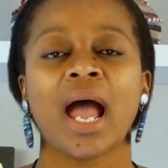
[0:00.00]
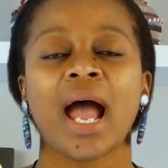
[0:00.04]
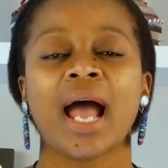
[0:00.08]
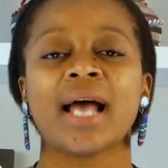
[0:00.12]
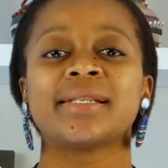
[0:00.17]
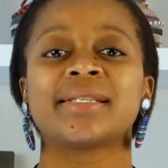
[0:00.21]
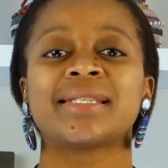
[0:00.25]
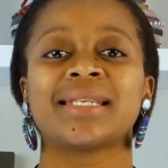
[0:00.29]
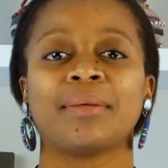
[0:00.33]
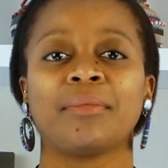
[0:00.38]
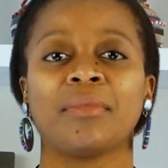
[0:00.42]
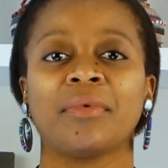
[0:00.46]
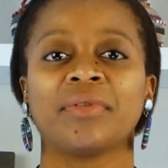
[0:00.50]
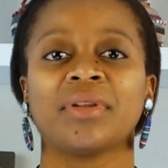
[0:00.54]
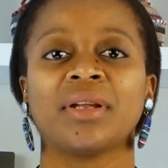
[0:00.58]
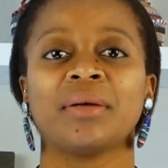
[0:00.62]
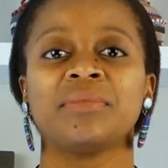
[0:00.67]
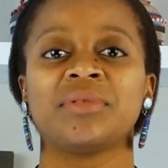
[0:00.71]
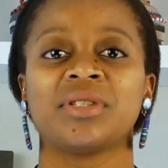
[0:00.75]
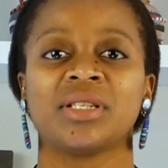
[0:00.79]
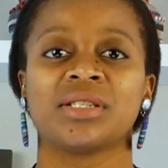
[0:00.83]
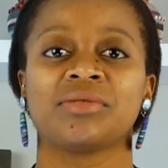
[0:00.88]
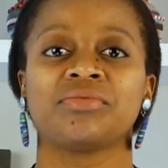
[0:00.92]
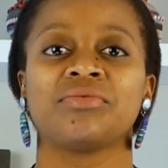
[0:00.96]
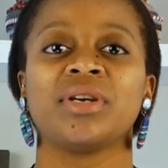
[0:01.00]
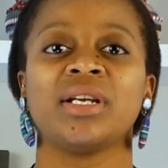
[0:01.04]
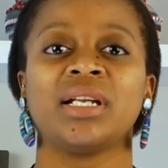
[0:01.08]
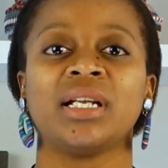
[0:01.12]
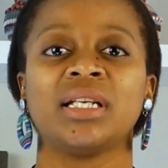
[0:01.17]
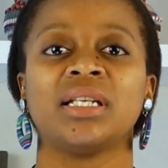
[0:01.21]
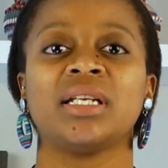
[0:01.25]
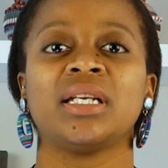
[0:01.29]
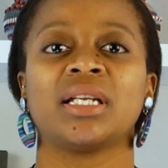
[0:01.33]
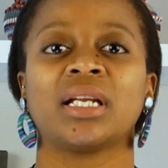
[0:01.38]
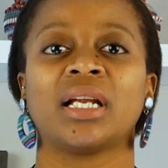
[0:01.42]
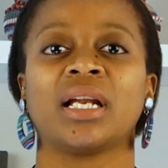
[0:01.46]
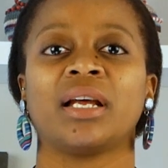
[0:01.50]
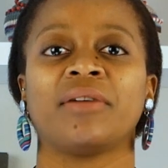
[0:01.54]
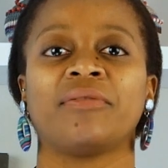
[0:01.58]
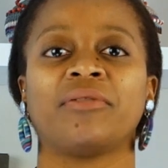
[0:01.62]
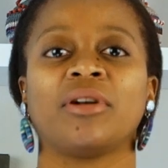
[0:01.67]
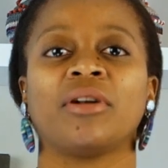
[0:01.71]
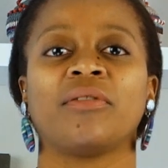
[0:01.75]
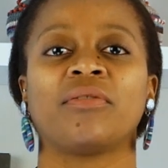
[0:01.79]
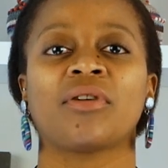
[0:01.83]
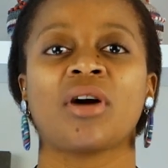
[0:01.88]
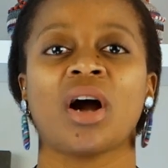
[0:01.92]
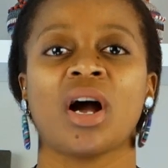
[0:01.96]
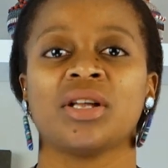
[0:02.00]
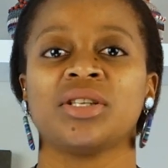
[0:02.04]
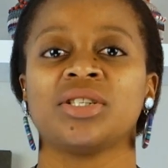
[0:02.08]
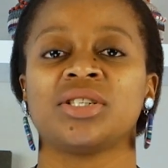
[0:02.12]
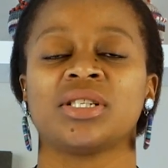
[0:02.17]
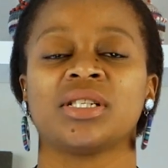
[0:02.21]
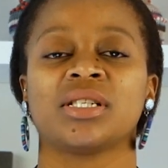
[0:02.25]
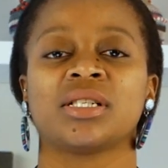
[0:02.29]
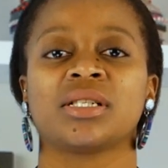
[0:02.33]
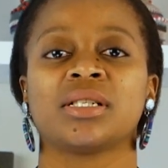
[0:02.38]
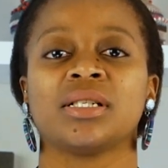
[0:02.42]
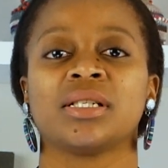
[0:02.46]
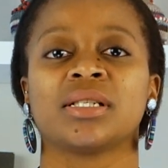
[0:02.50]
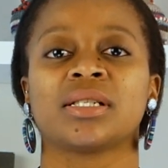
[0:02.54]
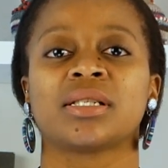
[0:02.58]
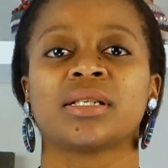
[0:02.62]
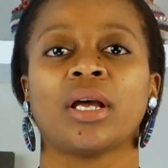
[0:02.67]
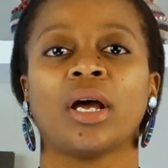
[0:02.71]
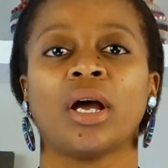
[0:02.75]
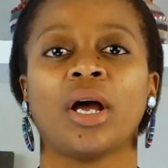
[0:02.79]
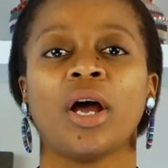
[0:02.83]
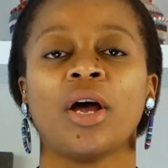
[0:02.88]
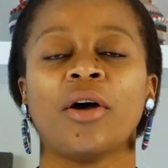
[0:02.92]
and some of them just really need a level of consciousness